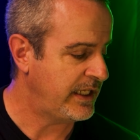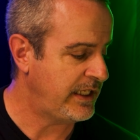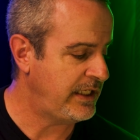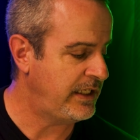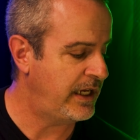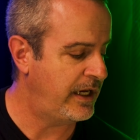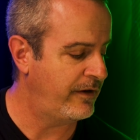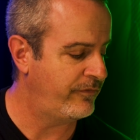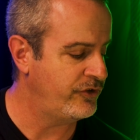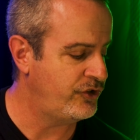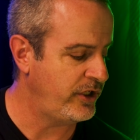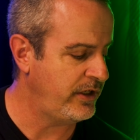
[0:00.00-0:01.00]
E, F,
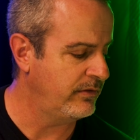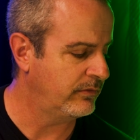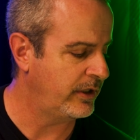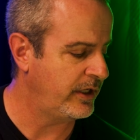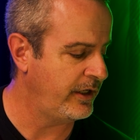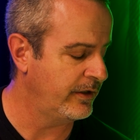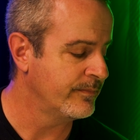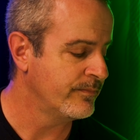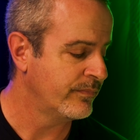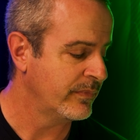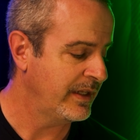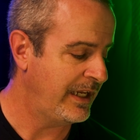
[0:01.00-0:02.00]
G right here.
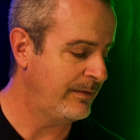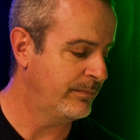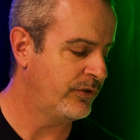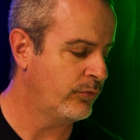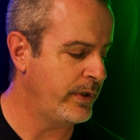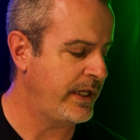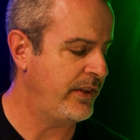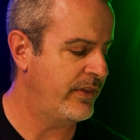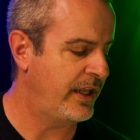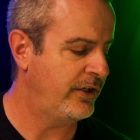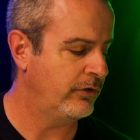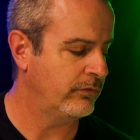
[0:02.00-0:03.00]
In between
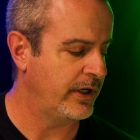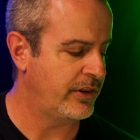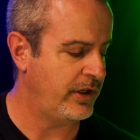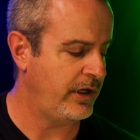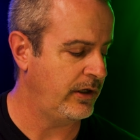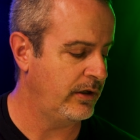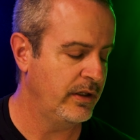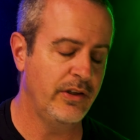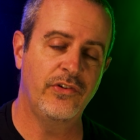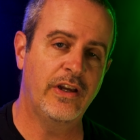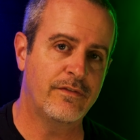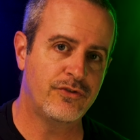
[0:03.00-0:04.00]
that note right there
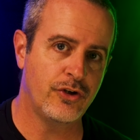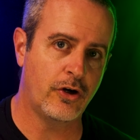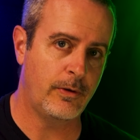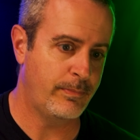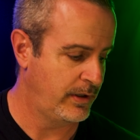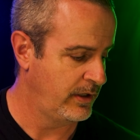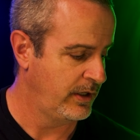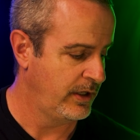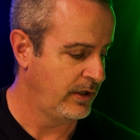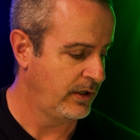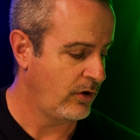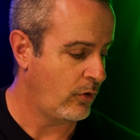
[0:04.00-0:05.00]
is F sharp
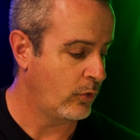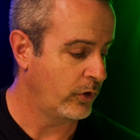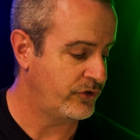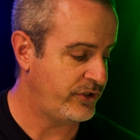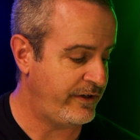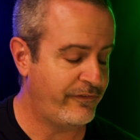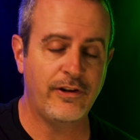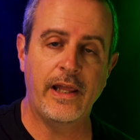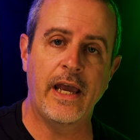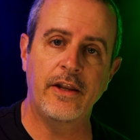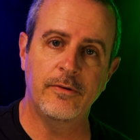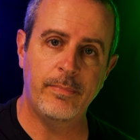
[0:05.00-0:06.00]
or G
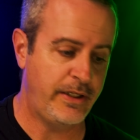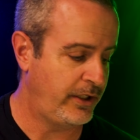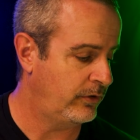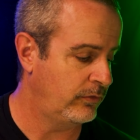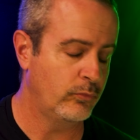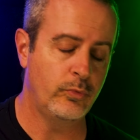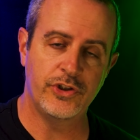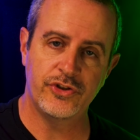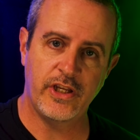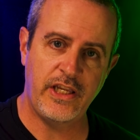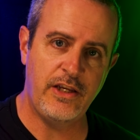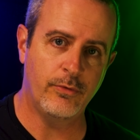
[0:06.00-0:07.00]
flat, depending on which
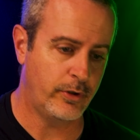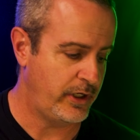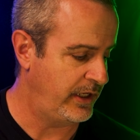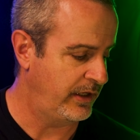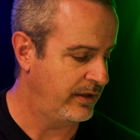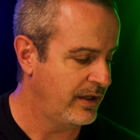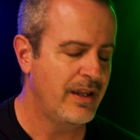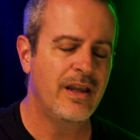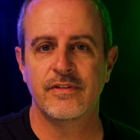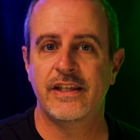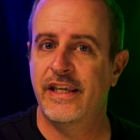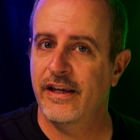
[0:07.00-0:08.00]
key we're in.
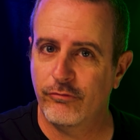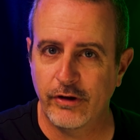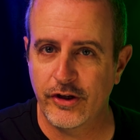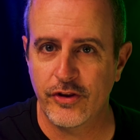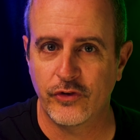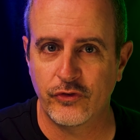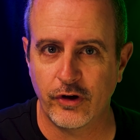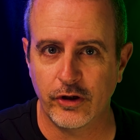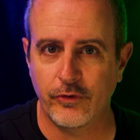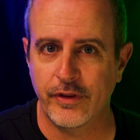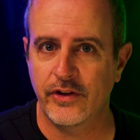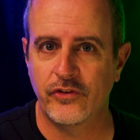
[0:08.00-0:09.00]
Get rid of the
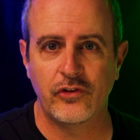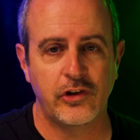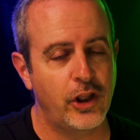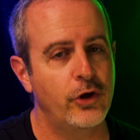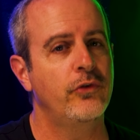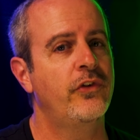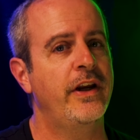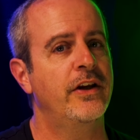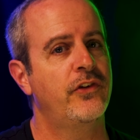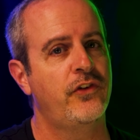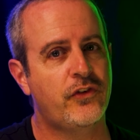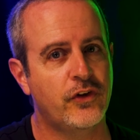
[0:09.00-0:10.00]
struggle that slows down
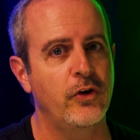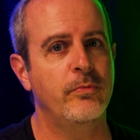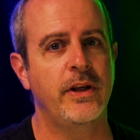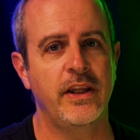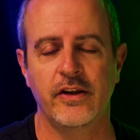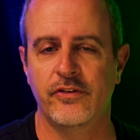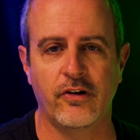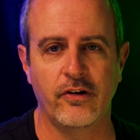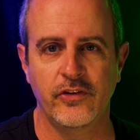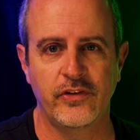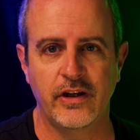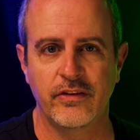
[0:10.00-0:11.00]
so many
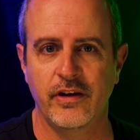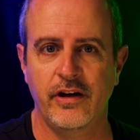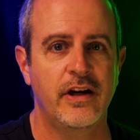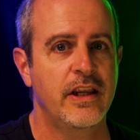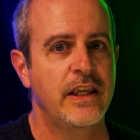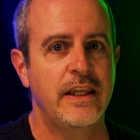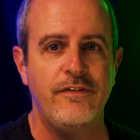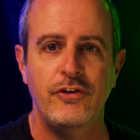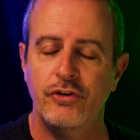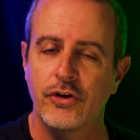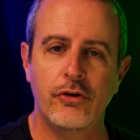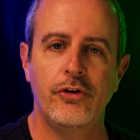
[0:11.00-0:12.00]
guitarists out there. If you
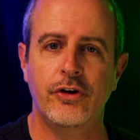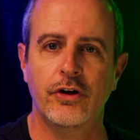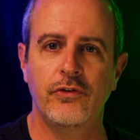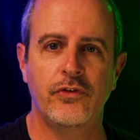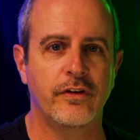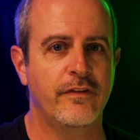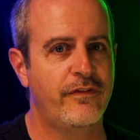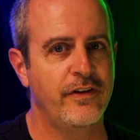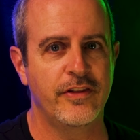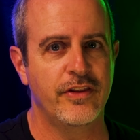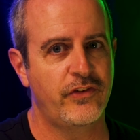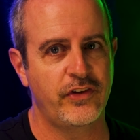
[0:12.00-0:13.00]
know your notes on the
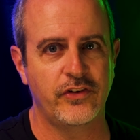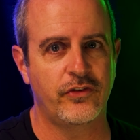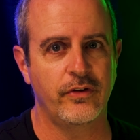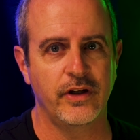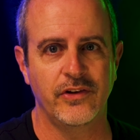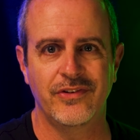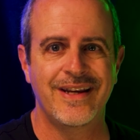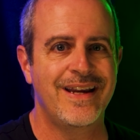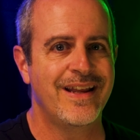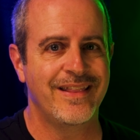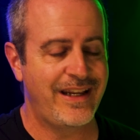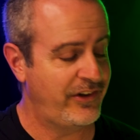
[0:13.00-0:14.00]
5th and 6th strings,
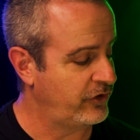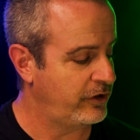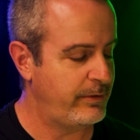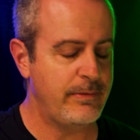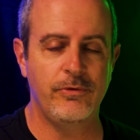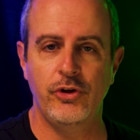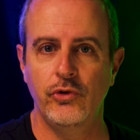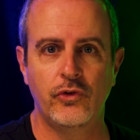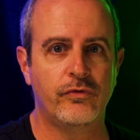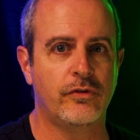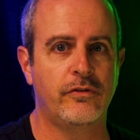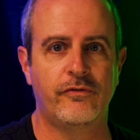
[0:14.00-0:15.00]
that is going to be
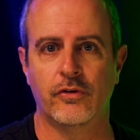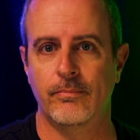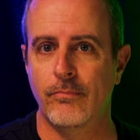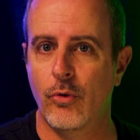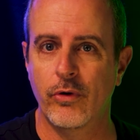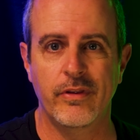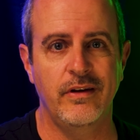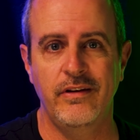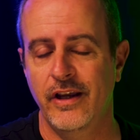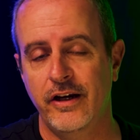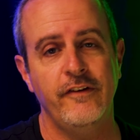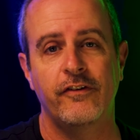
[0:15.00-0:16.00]
useful for more than
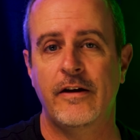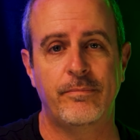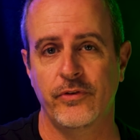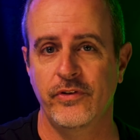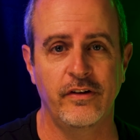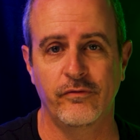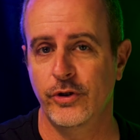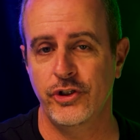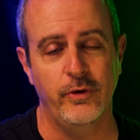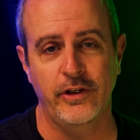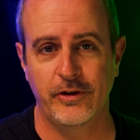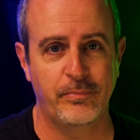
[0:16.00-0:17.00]
95% of what
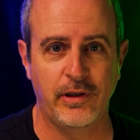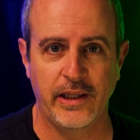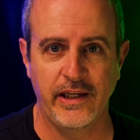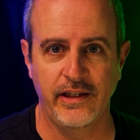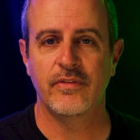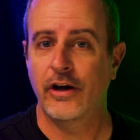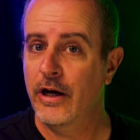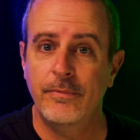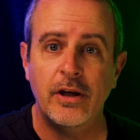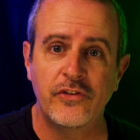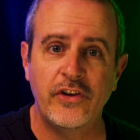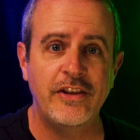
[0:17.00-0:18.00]
you end up playing. Now, I'm
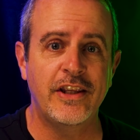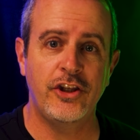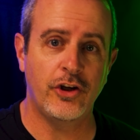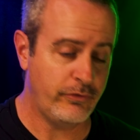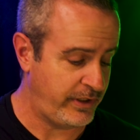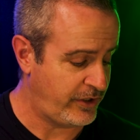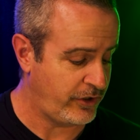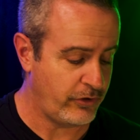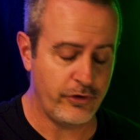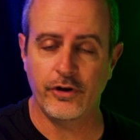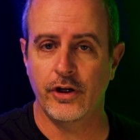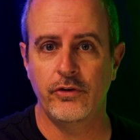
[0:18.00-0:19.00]
not saying that you don't need to know
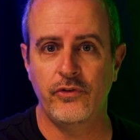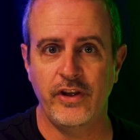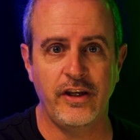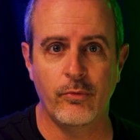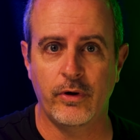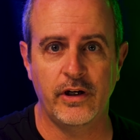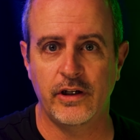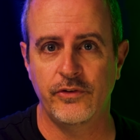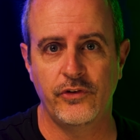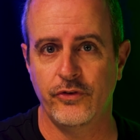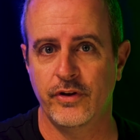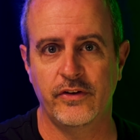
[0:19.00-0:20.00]
your notes anywhere
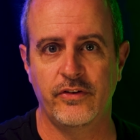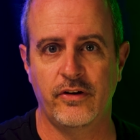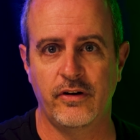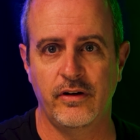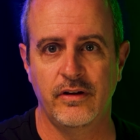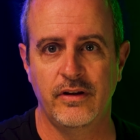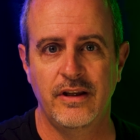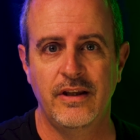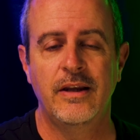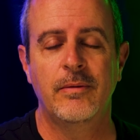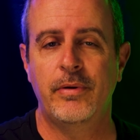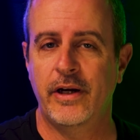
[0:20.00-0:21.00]
else on the guitar,
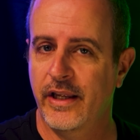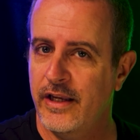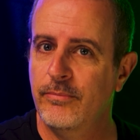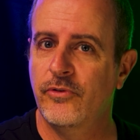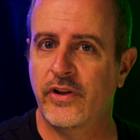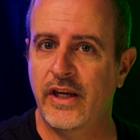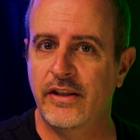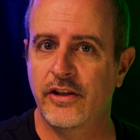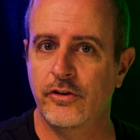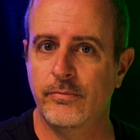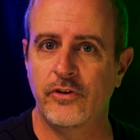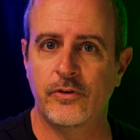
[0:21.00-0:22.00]
but I am saying that
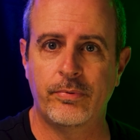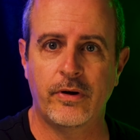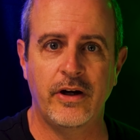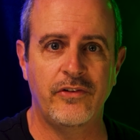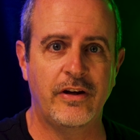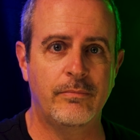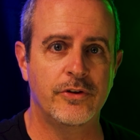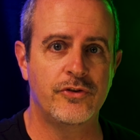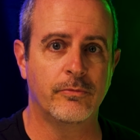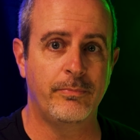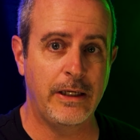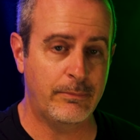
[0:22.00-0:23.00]
you'll be surprised how much
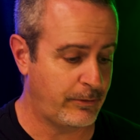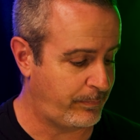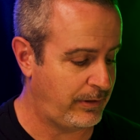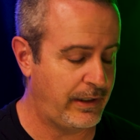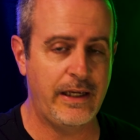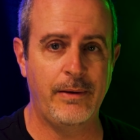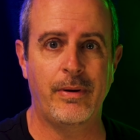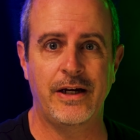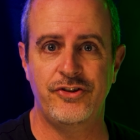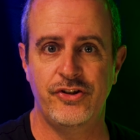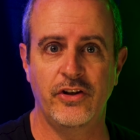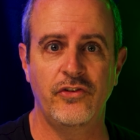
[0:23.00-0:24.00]
you'll be able to play by
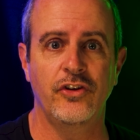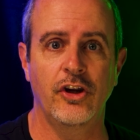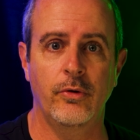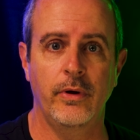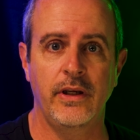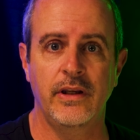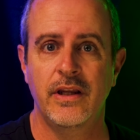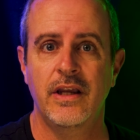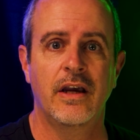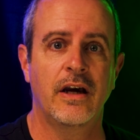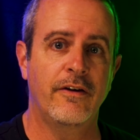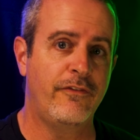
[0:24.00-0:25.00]
just knowing
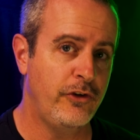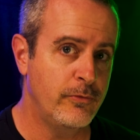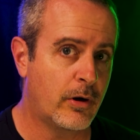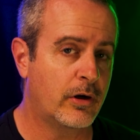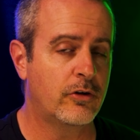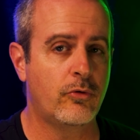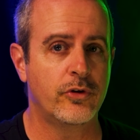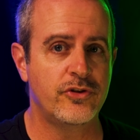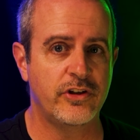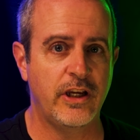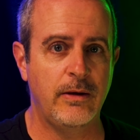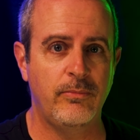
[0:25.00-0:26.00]
a few bar chord
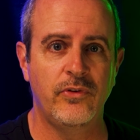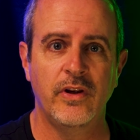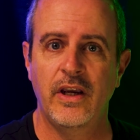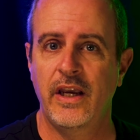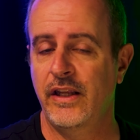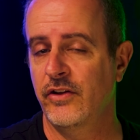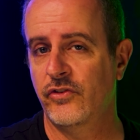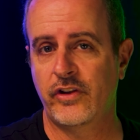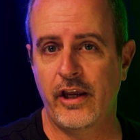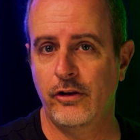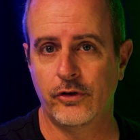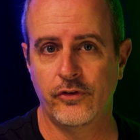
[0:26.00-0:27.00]
shapes and a
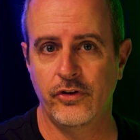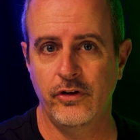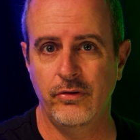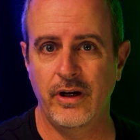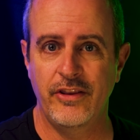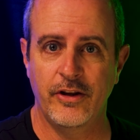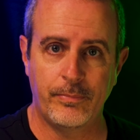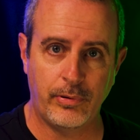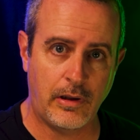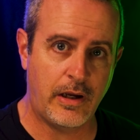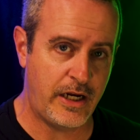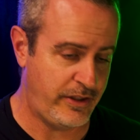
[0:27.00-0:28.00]
scale or two, and then
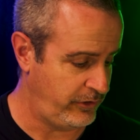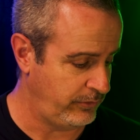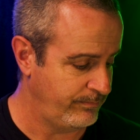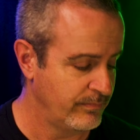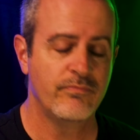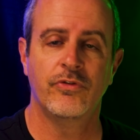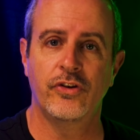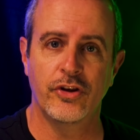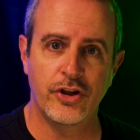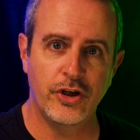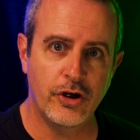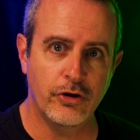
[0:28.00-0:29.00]
applying them to
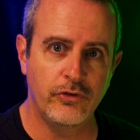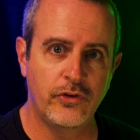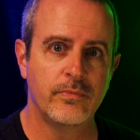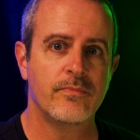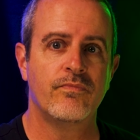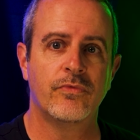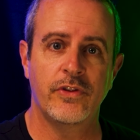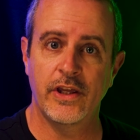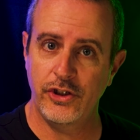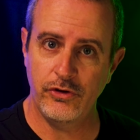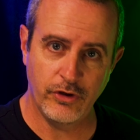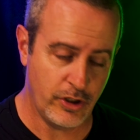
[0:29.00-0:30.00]
the notes that
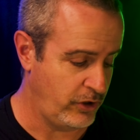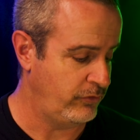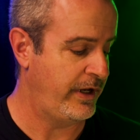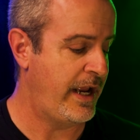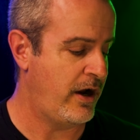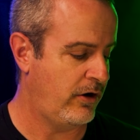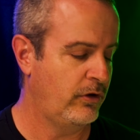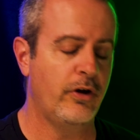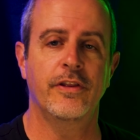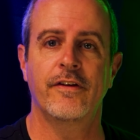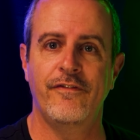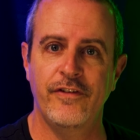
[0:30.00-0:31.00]
you know now
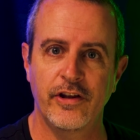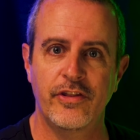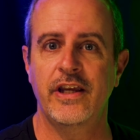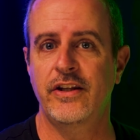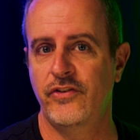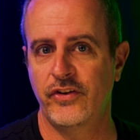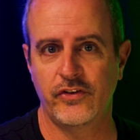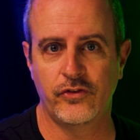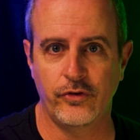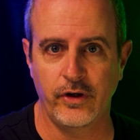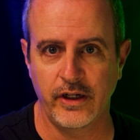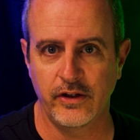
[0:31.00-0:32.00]
on the 5th and 6th
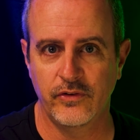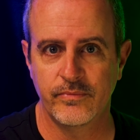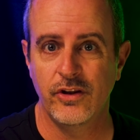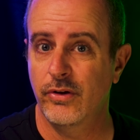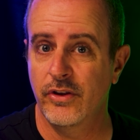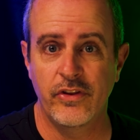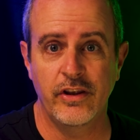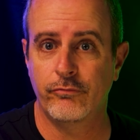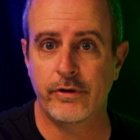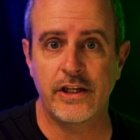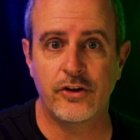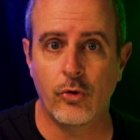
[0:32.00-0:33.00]
strings. You can then
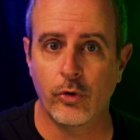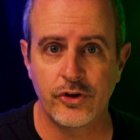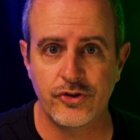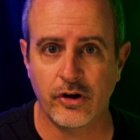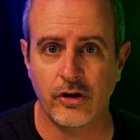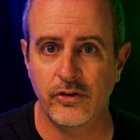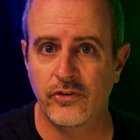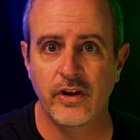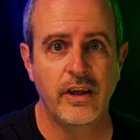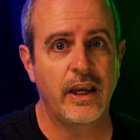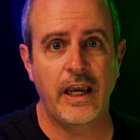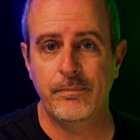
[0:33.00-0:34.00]
read chord charts
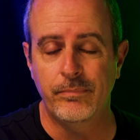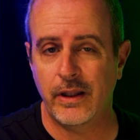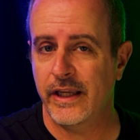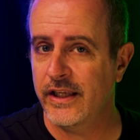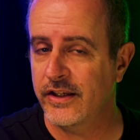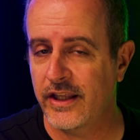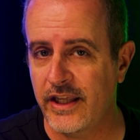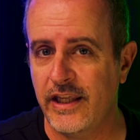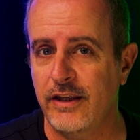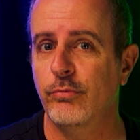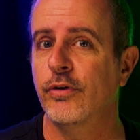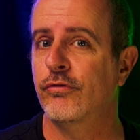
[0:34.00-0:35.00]
and play in
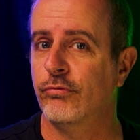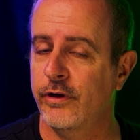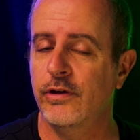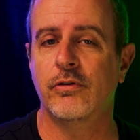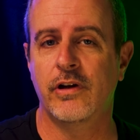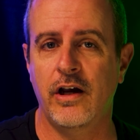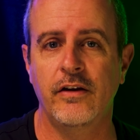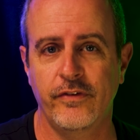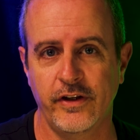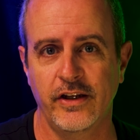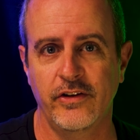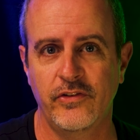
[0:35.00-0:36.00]
key with real
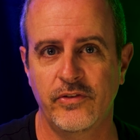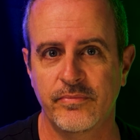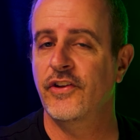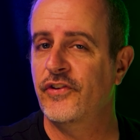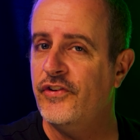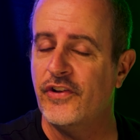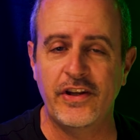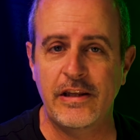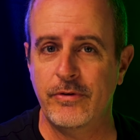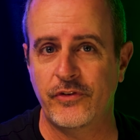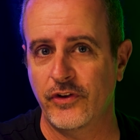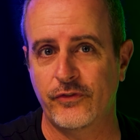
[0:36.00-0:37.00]
confidence. This is a
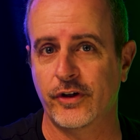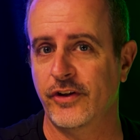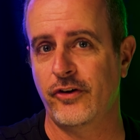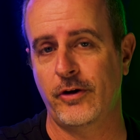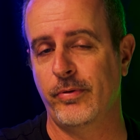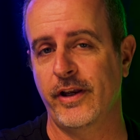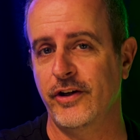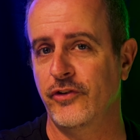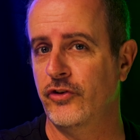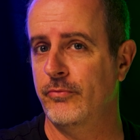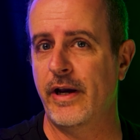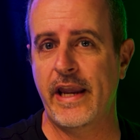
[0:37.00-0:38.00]
nemesis for guitar players,
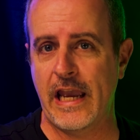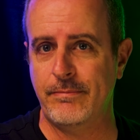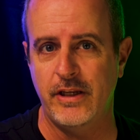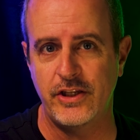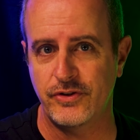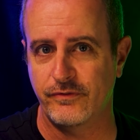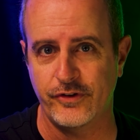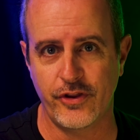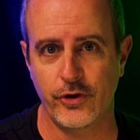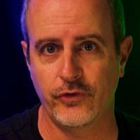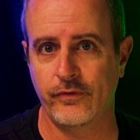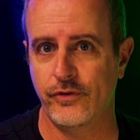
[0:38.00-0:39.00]
so my admonition for
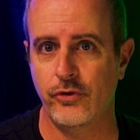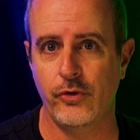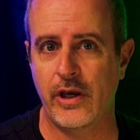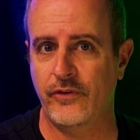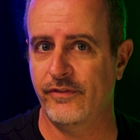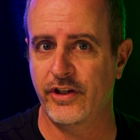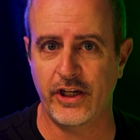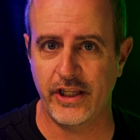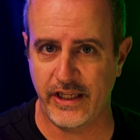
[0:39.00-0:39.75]
those of you who haven't done it